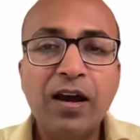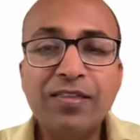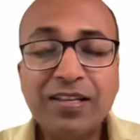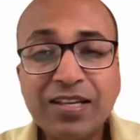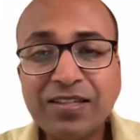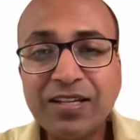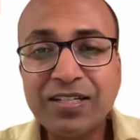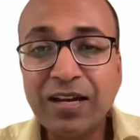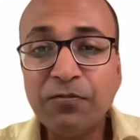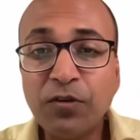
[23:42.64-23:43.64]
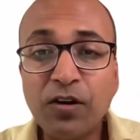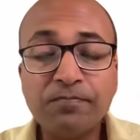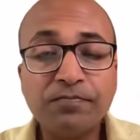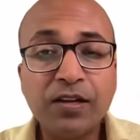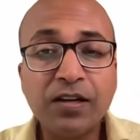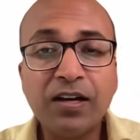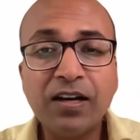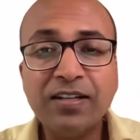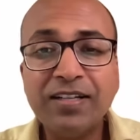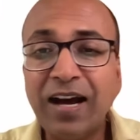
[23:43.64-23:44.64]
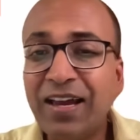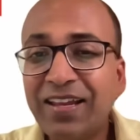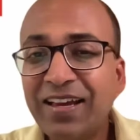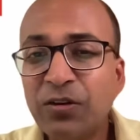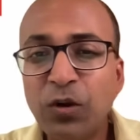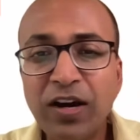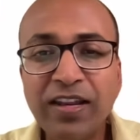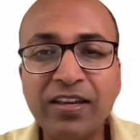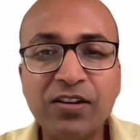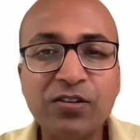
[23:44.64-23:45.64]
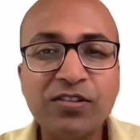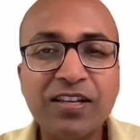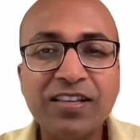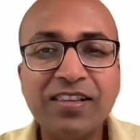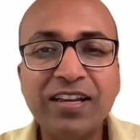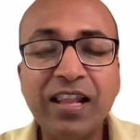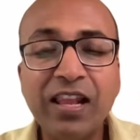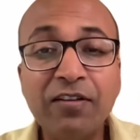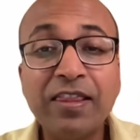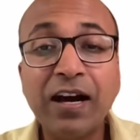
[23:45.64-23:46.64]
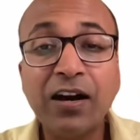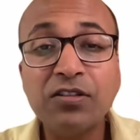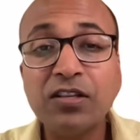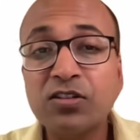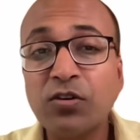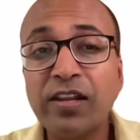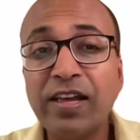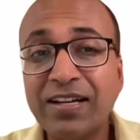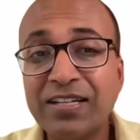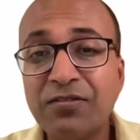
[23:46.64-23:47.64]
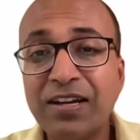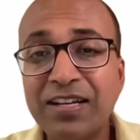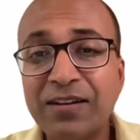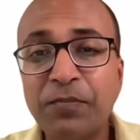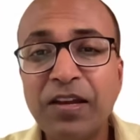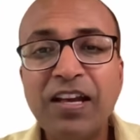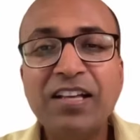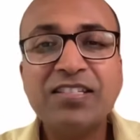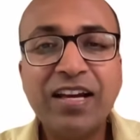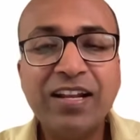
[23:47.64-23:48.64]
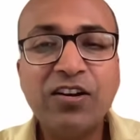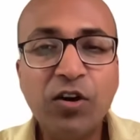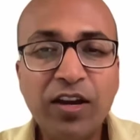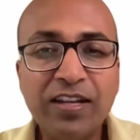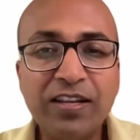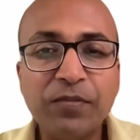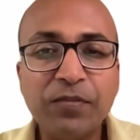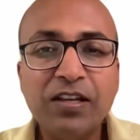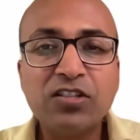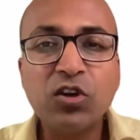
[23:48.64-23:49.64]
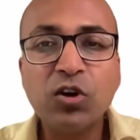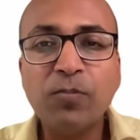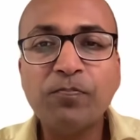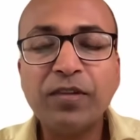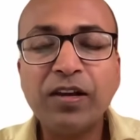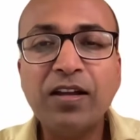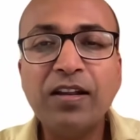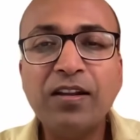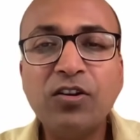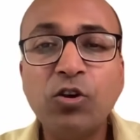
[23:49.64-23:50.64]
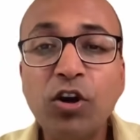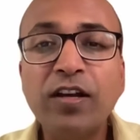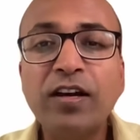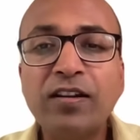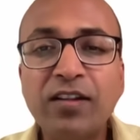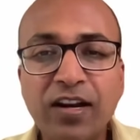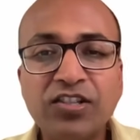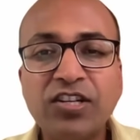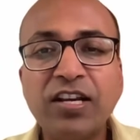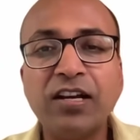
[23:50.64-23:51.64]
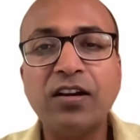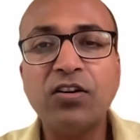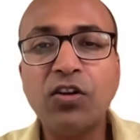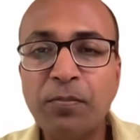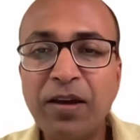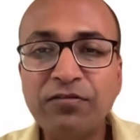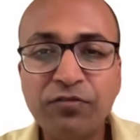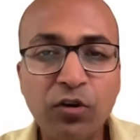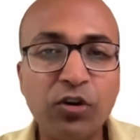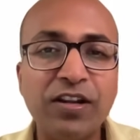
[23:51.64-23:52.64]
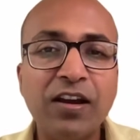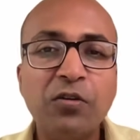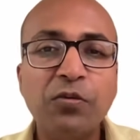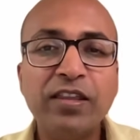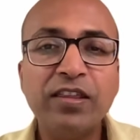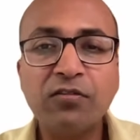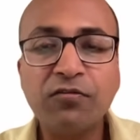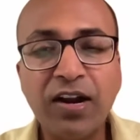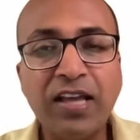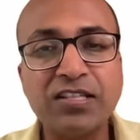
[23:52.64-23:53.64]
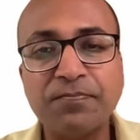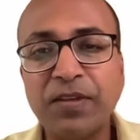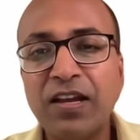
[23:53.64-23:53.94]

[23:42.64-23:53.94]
This is the time for dining and wining. The 11th house is totally activated, Sun in Rohini. So good, nourishing gourmet food with your friends